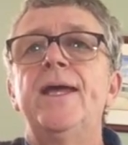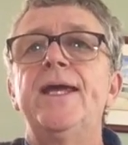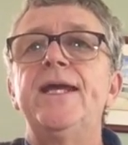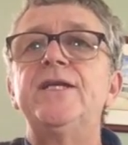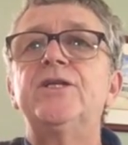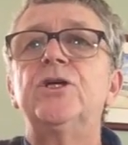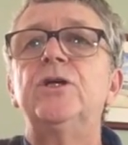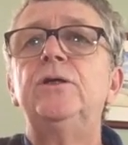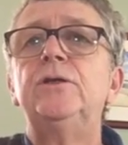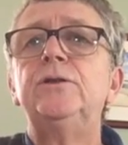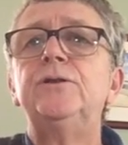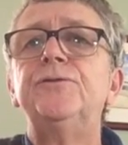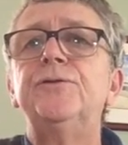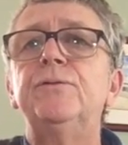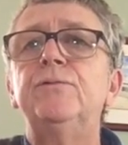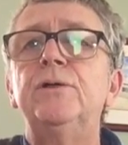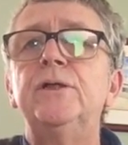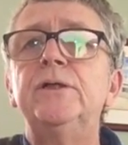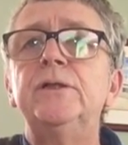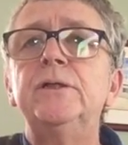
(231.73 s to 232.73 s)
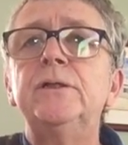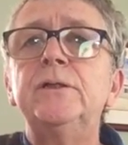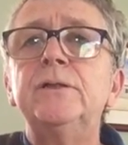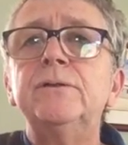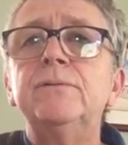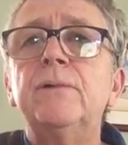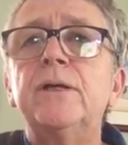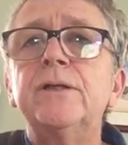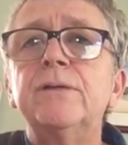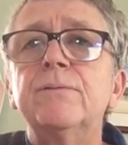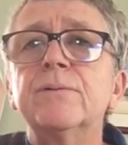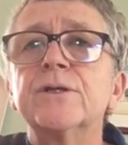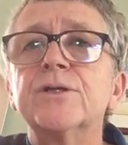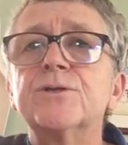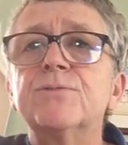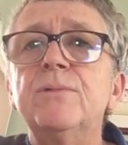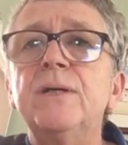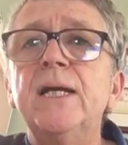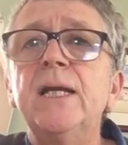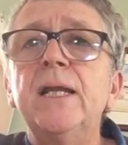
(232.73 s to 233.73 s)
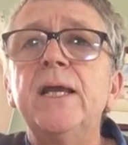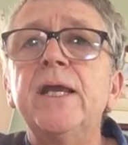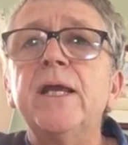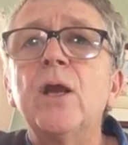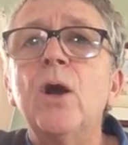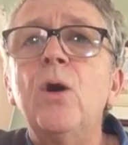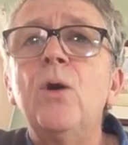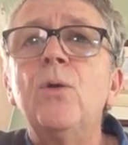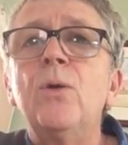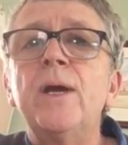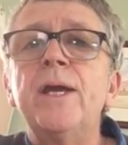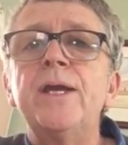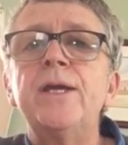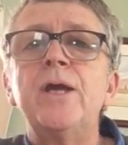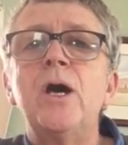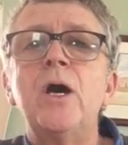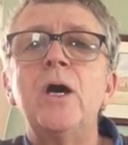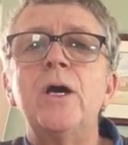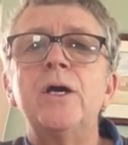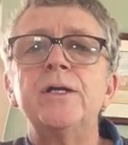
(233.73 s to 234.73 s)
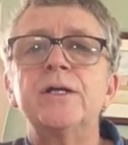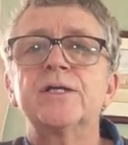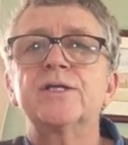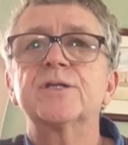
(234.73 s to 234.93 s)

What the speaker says: He told the world what was really going on.